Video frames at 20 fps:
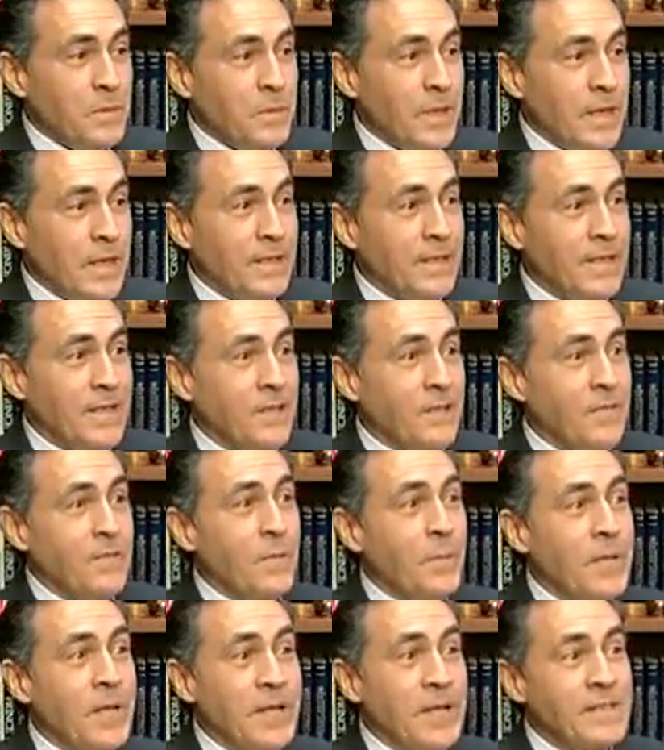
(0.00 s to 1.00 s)
Well,
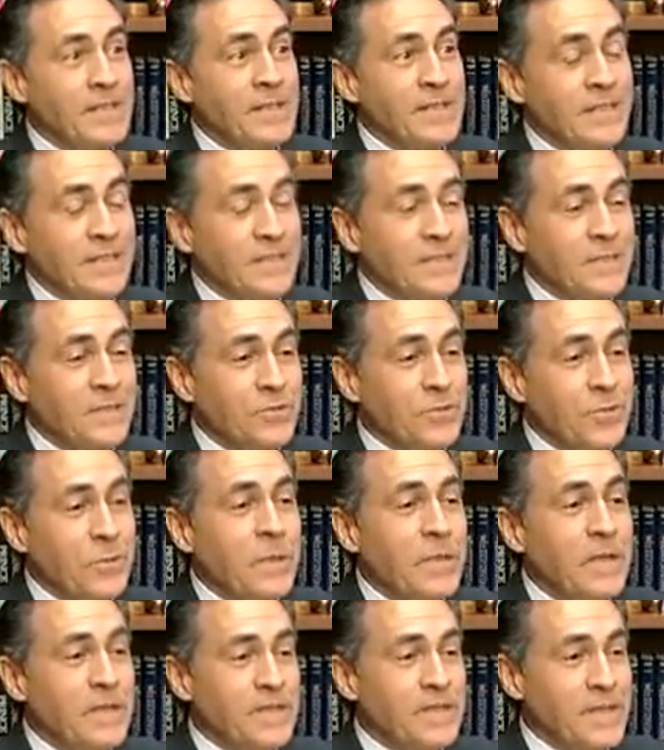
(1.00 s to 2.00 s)
for me, it's a
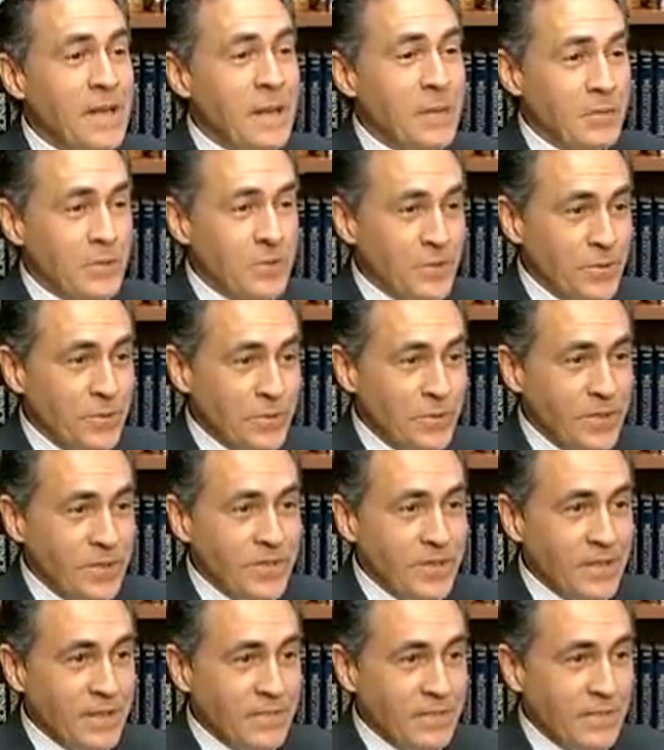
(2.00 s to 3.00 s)
tremendous
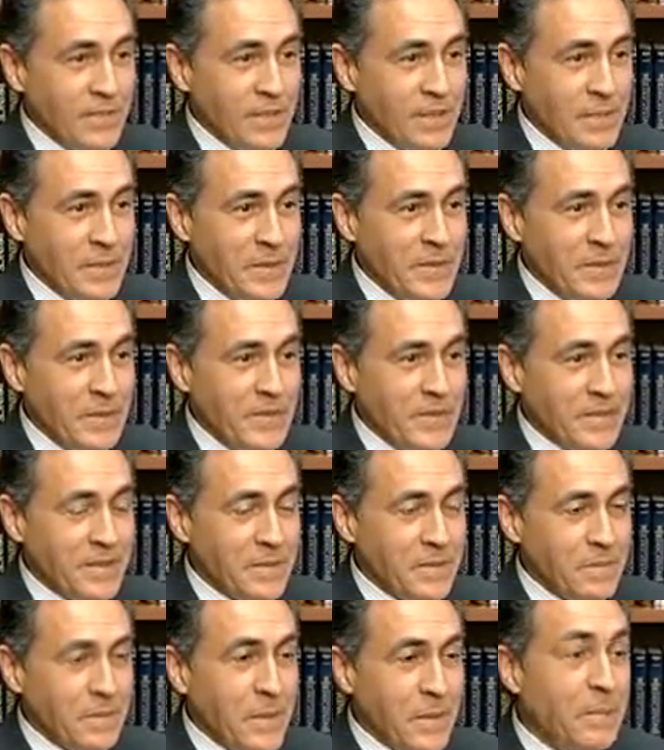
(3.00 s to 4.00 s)
opportunity. I've been
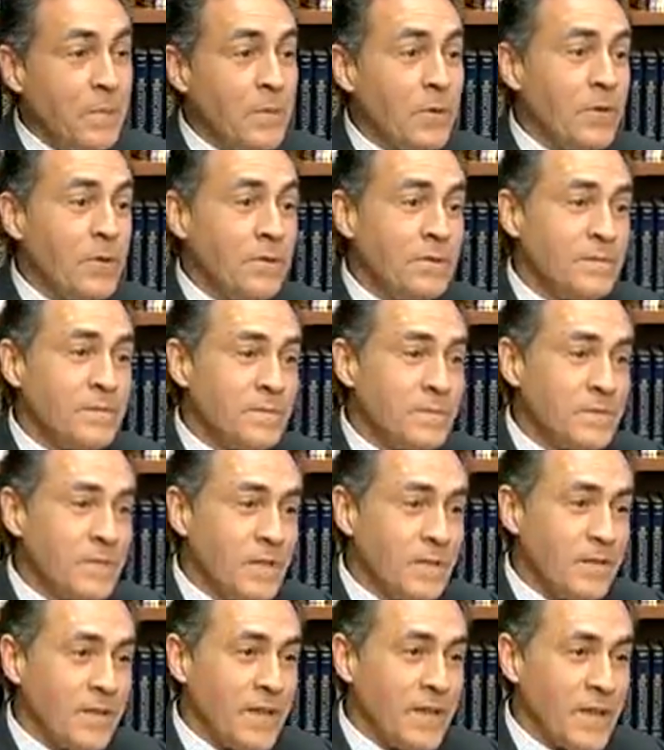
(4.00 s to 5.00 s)
a member
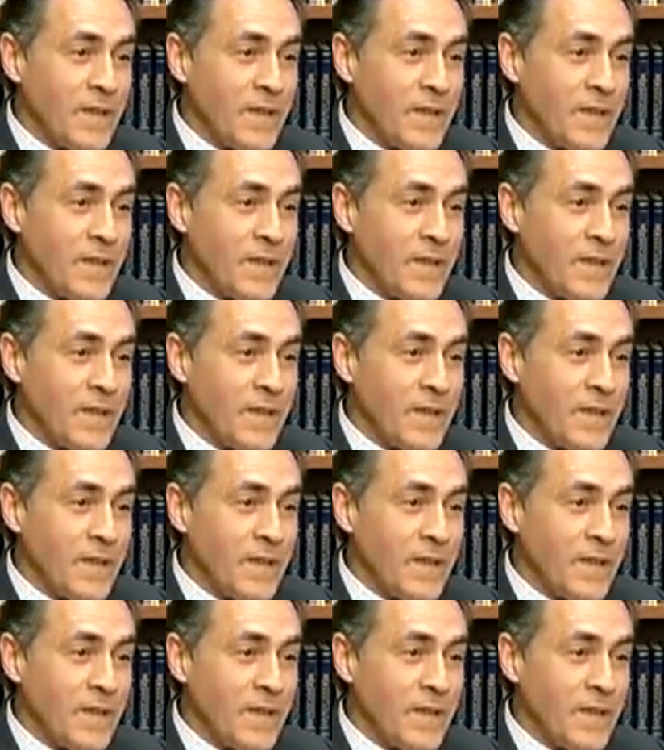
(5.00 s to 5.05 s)
of